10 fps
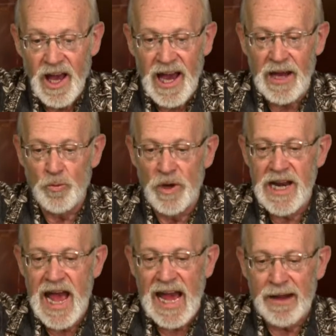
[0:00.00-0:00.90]
And
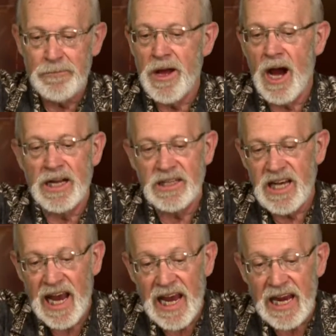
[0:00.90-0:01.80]
when Amnon
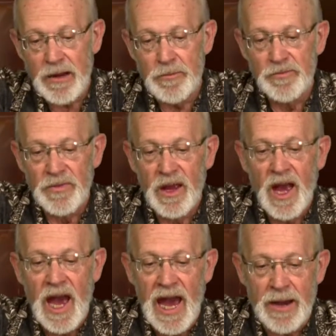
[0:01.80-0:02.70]
came,
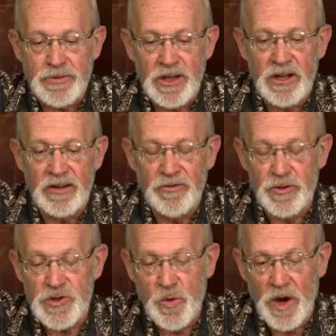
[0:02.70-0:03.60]
Absalom,
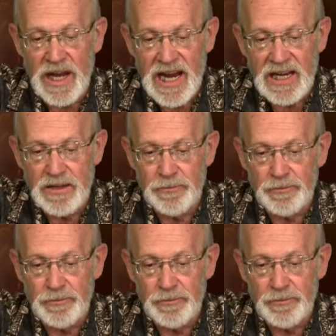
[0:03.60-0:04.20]
verse 28,